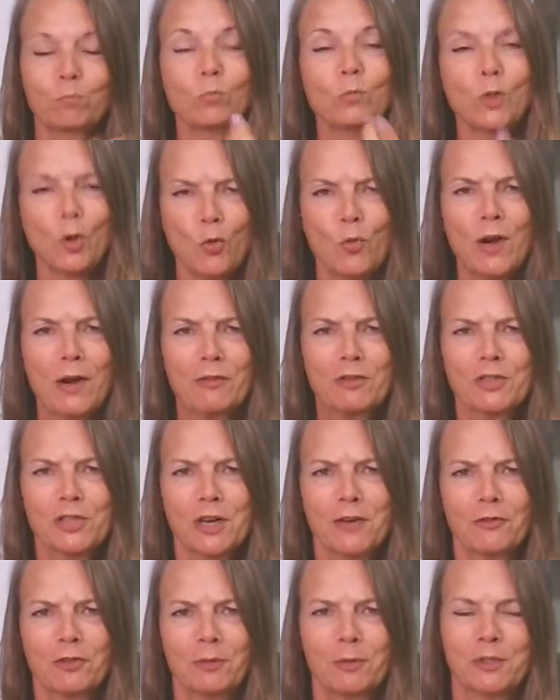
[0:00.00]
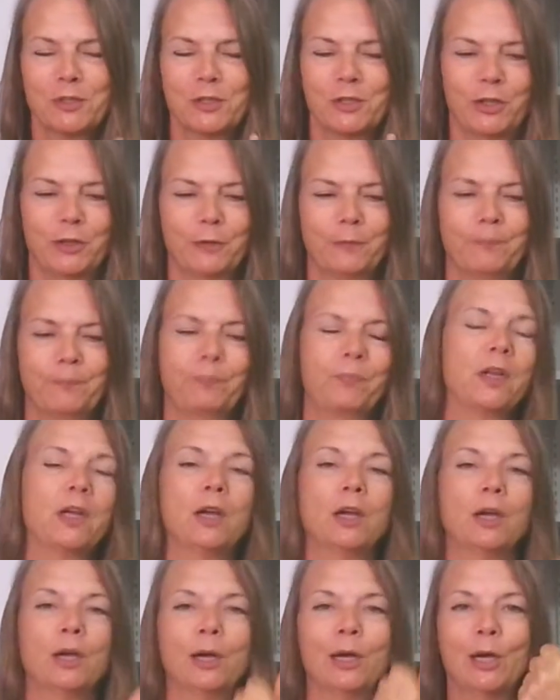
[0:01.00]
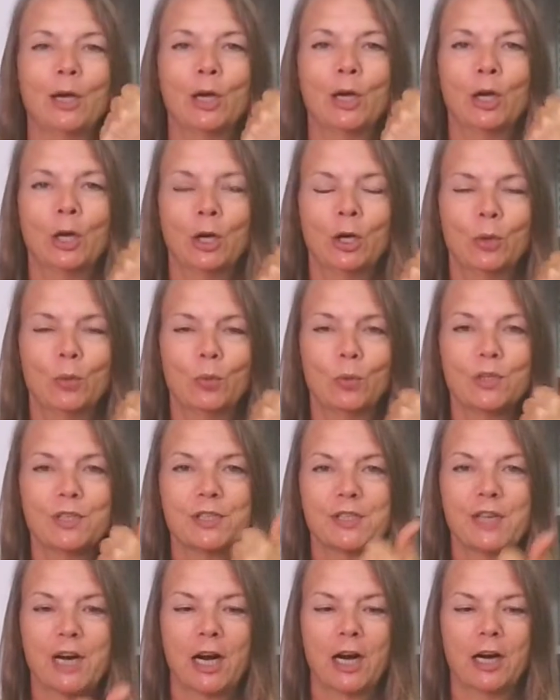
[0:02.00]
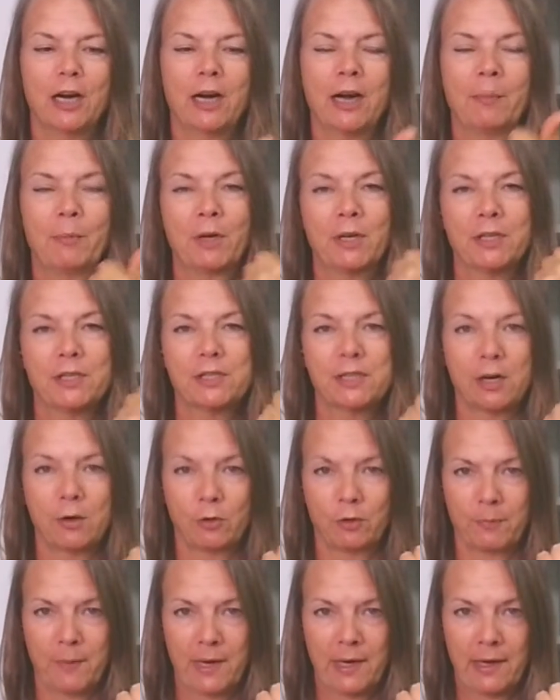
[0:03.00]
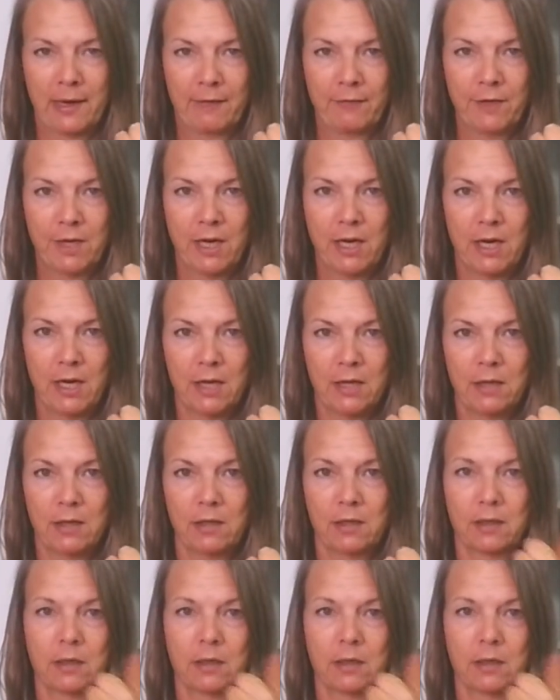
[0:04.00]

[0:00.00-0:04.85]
Whatever's comfortable to you. I'm going to start with my left hand.